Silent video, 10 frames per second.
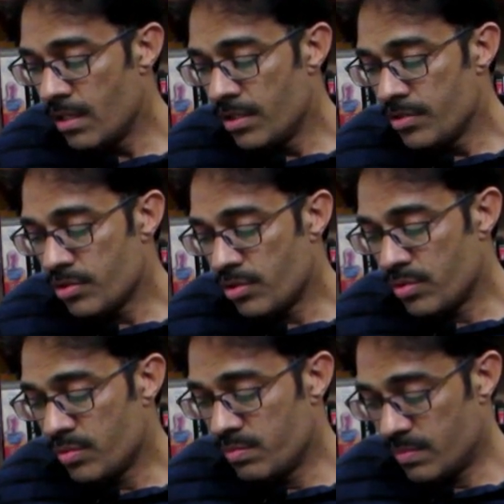
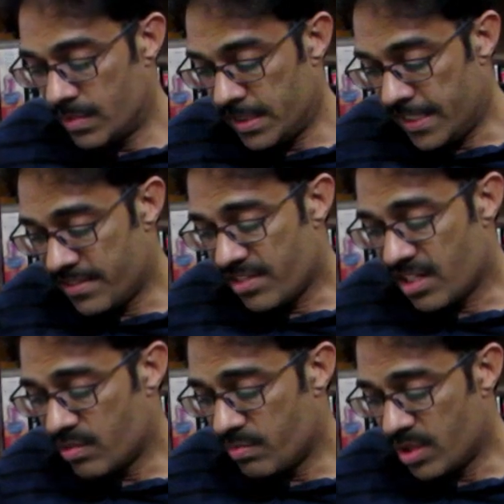So let's
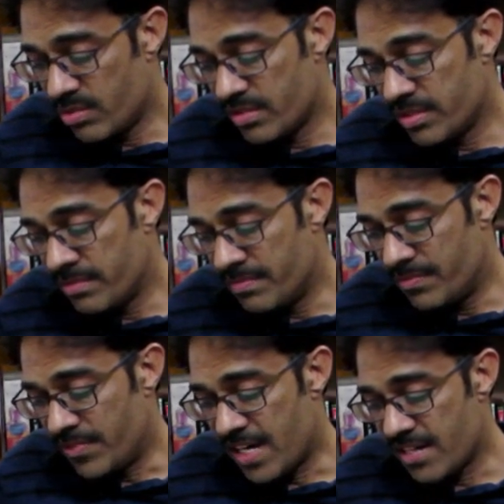talk about uh,
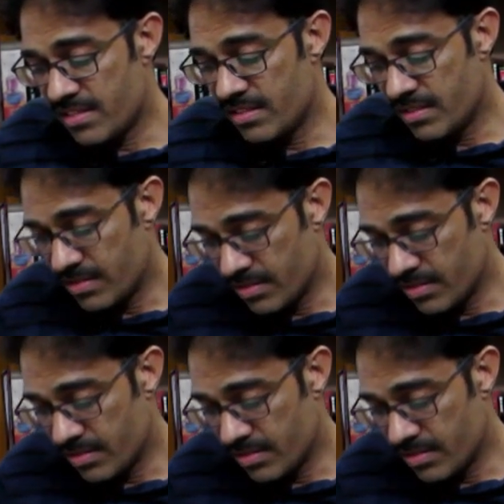viruses